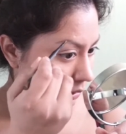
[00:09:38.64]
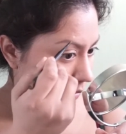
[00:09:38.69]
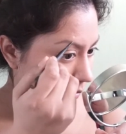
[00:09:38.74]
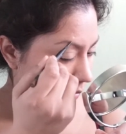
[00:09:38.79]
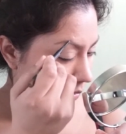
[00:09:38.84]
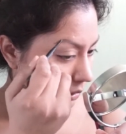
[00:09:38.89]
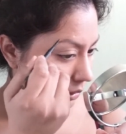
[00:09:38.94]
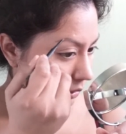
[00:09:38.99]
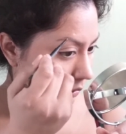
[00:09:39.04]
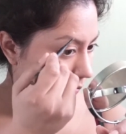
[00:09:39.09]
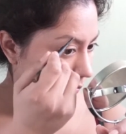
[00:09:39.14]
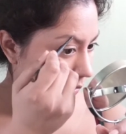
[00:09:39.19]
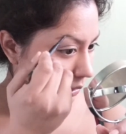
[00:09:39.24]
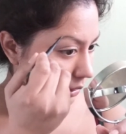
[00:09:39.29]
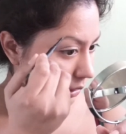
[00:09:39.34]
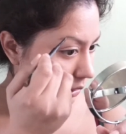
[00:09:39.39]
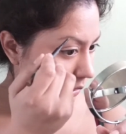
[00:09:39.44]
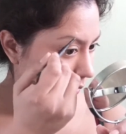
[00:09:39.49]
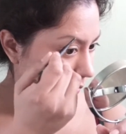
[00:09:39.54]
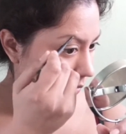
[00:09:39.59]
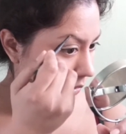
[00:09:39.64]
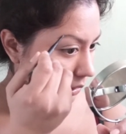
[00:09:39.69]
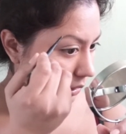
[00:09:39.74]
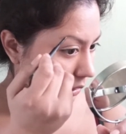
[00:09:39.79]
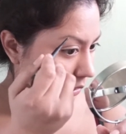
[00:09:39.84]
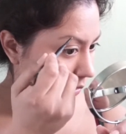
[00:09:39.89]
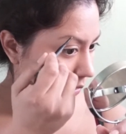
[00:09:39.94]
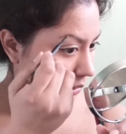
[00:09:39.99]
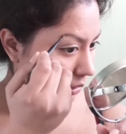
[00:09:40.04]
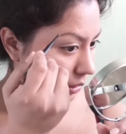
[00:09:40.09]
So I feel like as
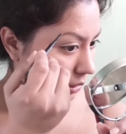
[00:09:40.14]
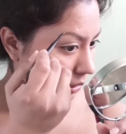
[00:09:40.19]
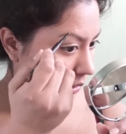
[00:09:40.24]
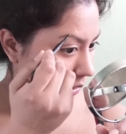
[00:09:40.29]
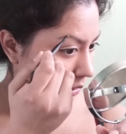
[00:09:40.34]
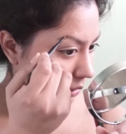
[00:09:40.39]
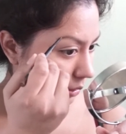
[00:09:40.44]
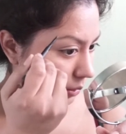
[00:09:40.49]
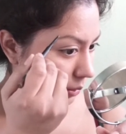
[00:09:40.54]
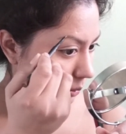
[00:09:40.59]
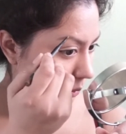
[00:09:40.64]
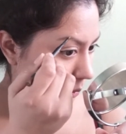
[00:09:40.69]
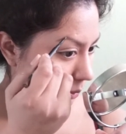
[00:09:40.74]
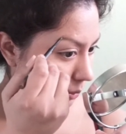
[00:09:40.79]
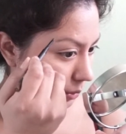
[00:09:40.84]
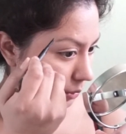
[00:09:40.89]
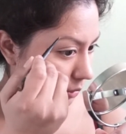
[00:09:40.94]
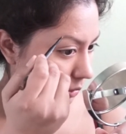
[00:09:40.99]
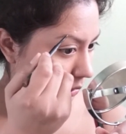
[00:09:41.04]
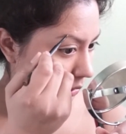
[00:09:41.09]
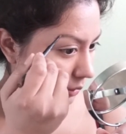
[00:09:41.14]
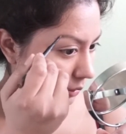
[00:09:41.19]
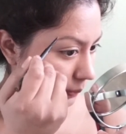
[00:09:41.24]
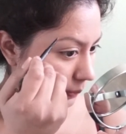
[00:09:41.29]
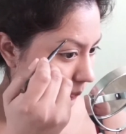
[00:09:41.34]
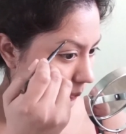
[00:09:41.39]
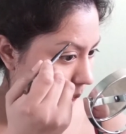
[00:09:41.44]
I got older,